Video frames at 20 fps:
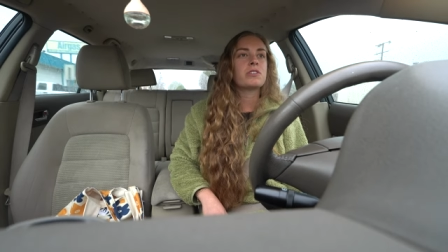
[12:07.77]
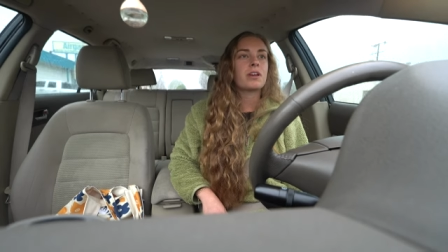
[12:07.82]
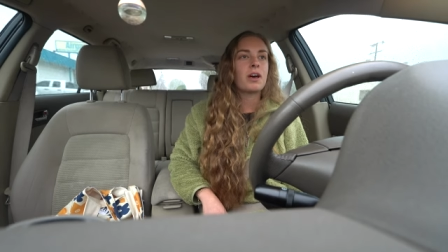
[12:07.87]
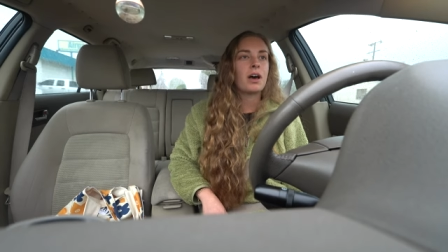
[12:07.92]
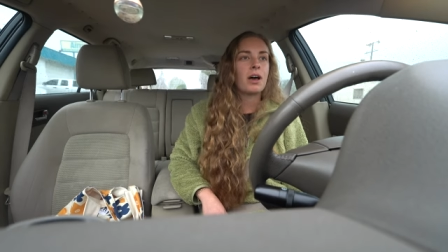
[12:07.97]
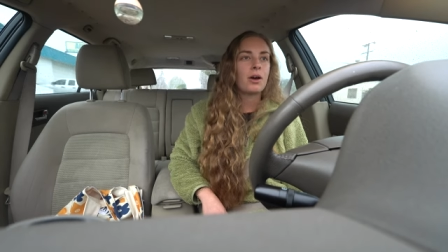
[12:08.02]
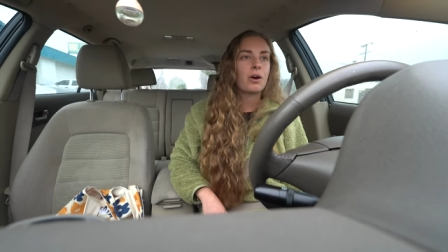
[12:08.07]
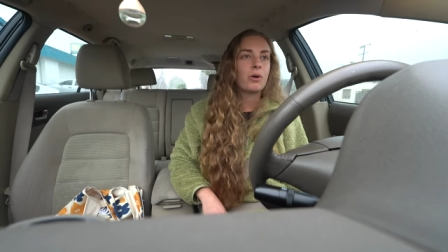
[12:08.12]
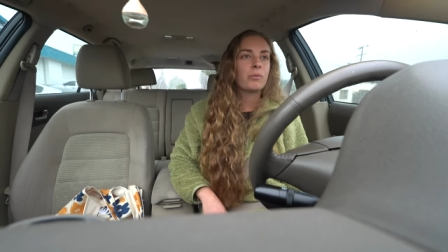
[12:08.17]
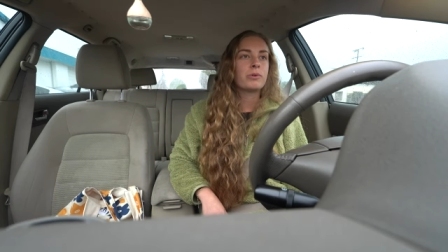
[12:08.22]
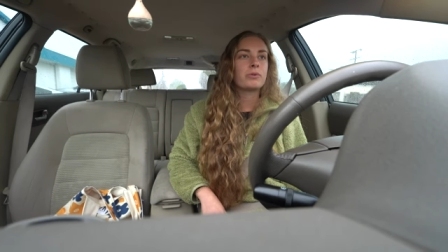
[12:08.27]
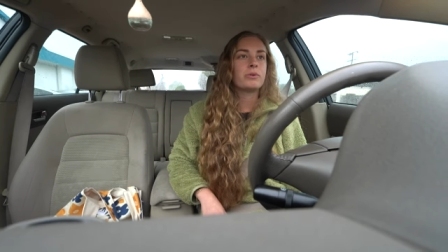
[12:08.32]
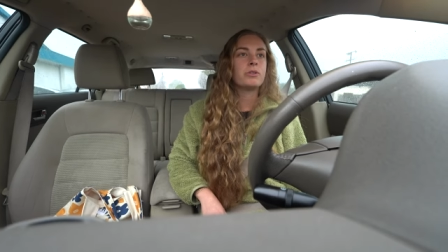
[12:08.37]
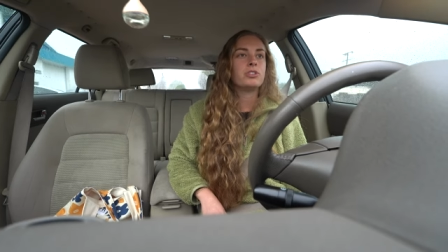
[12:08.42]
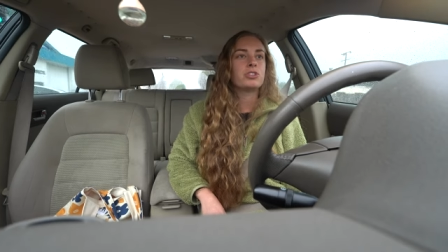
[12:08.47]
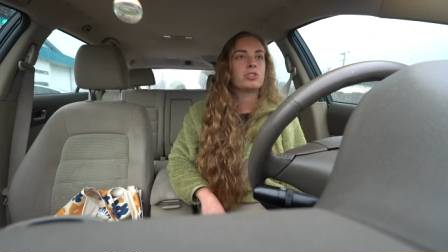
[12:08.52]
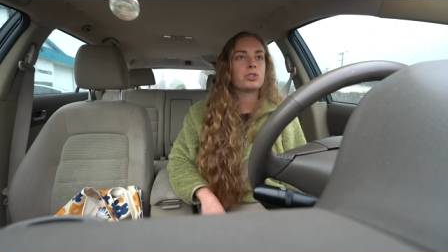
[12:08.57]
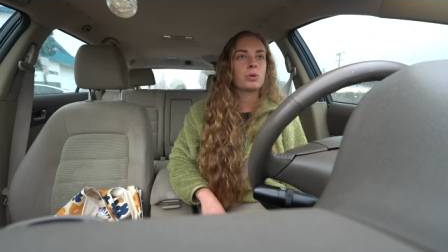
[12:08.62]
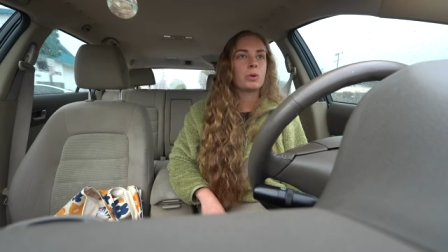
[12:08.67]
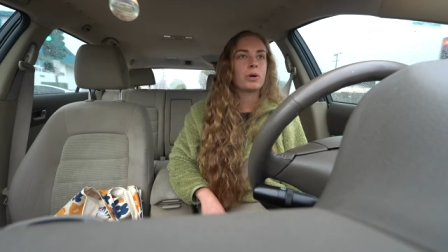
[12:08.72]
I hope you
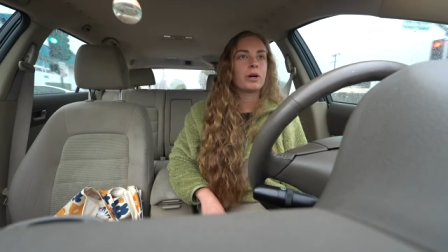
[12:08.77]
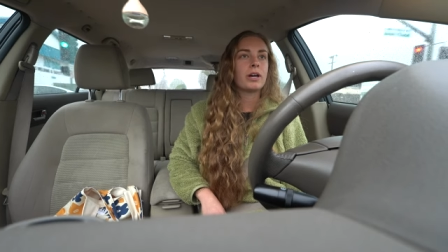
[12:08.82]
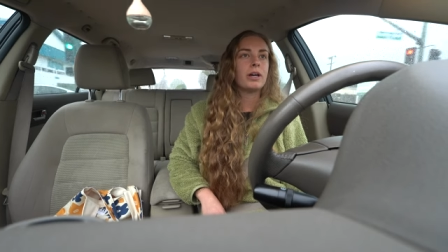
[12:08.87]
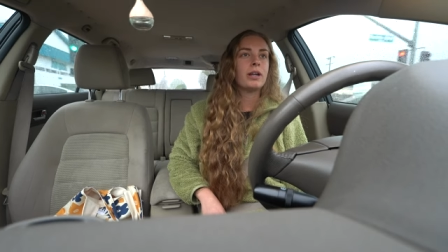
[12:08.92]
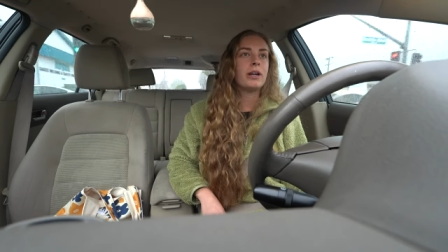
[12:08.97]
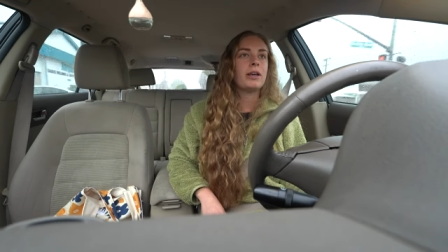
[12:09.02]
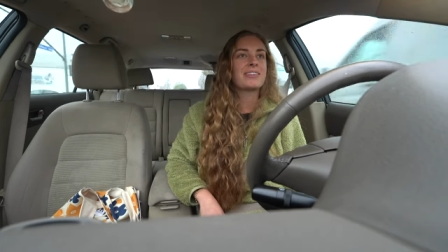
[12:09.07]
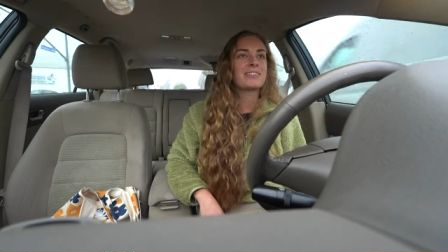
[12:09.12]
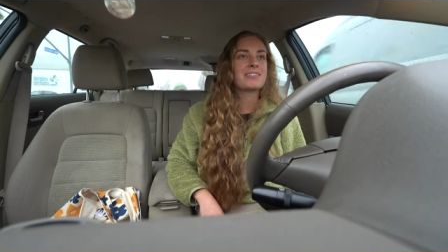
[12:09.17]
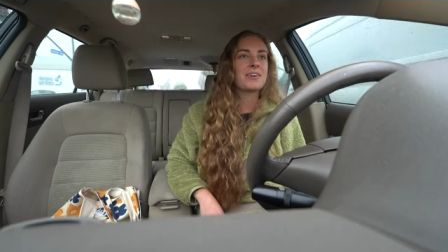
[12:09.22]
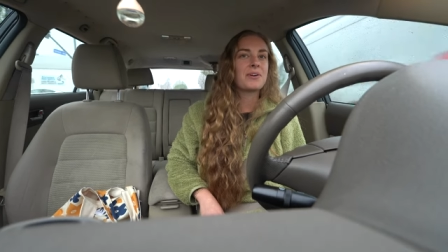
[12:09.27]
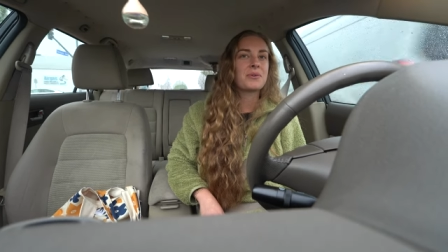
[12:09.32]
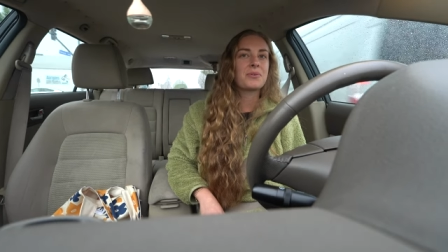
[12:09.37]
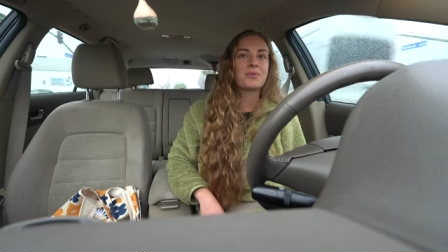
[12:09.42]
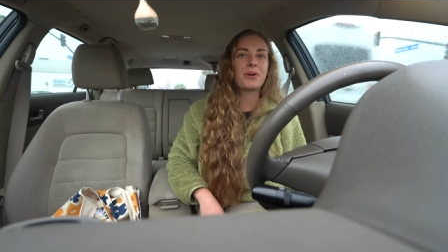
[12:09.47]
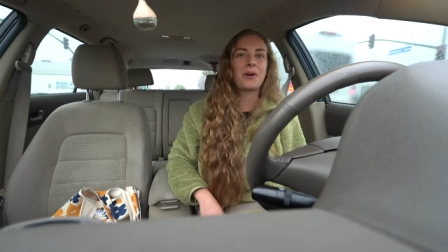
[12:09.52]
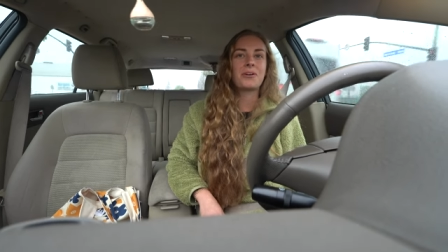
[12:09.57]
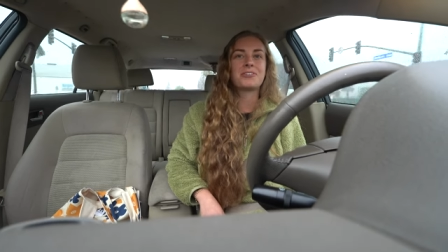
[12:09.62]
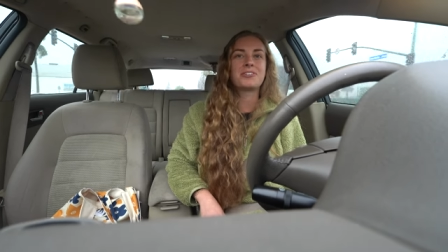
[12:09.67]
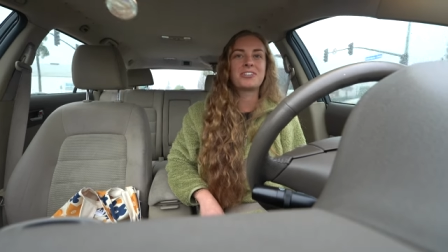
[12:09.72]
enjoyed. Let's go
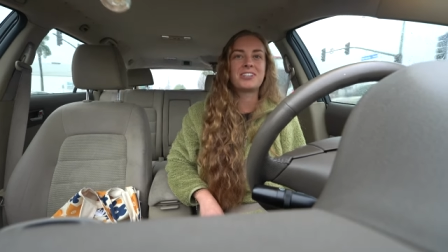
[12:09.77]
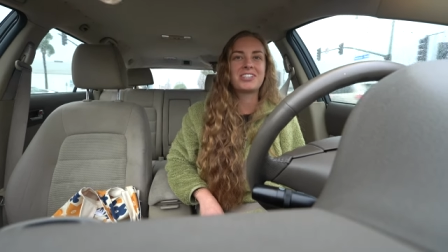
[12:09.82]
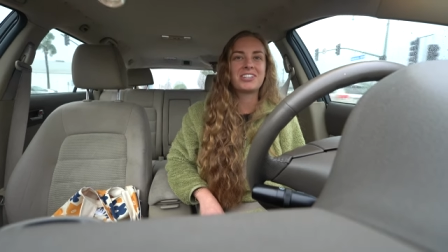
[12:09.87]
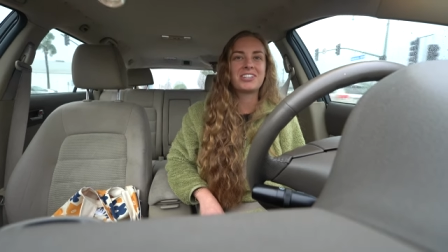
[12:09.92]
grocery